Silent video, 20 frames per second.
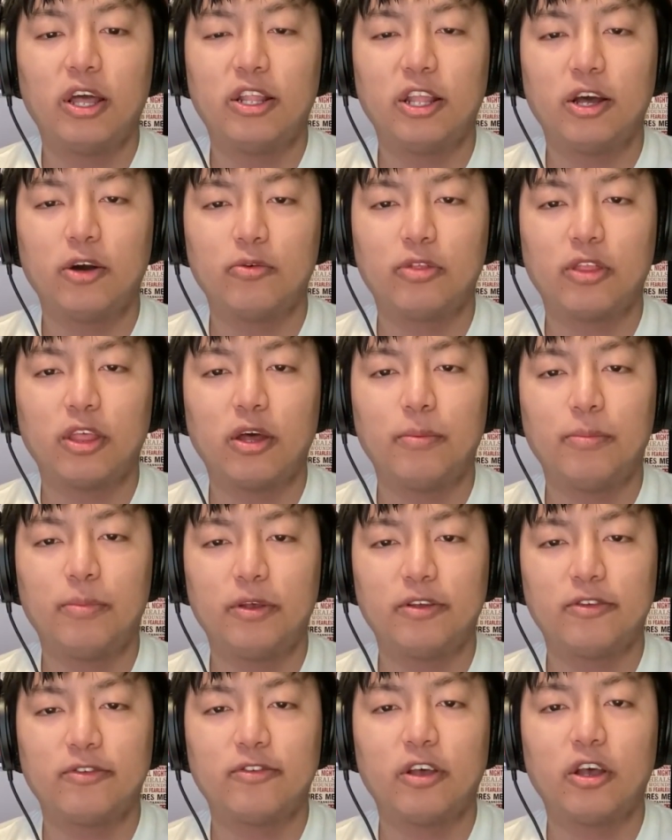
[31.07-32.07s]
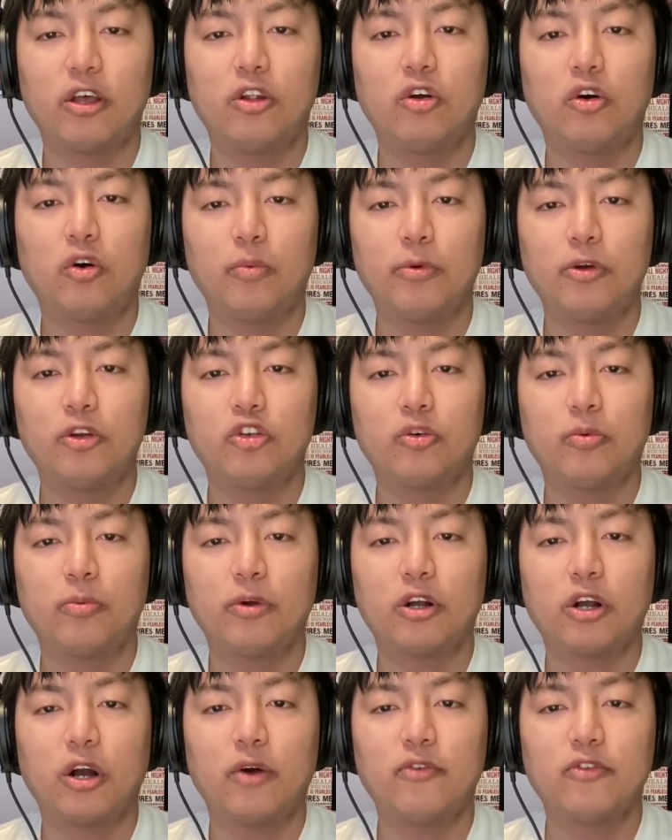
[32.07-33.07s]
Now, with that being said, hope you enjoy
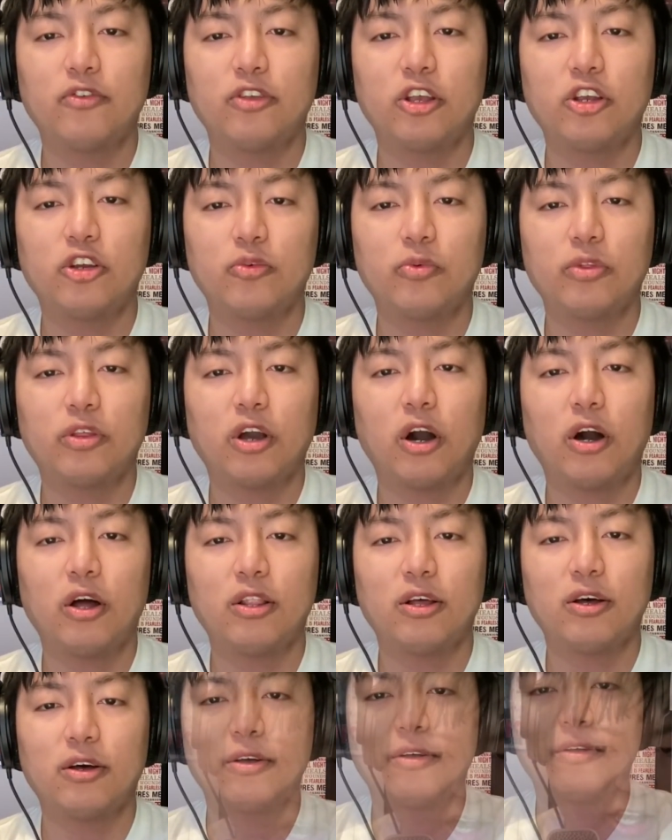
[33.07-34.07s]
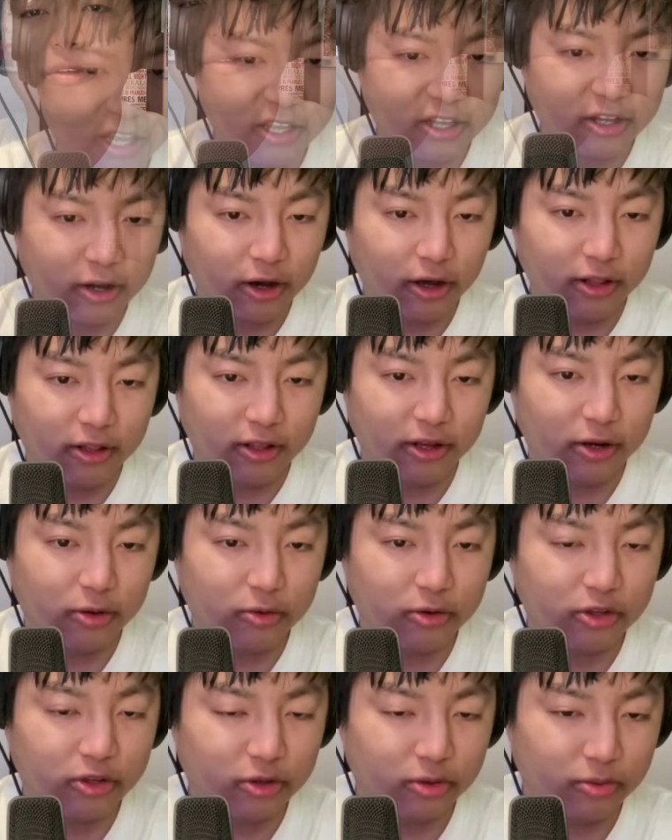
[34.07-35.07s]
my conversation with Kala. Hi, Kala. How
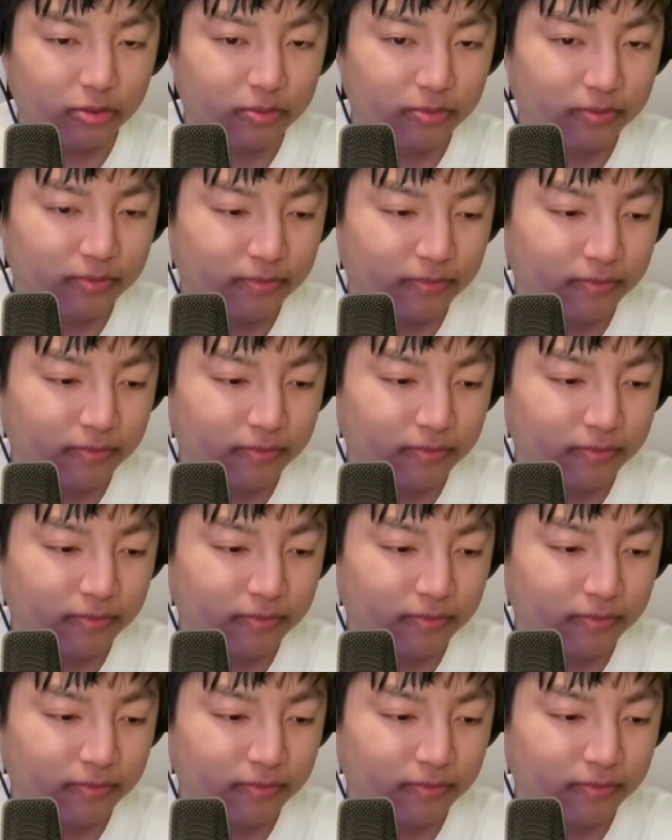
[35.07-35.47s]
are you?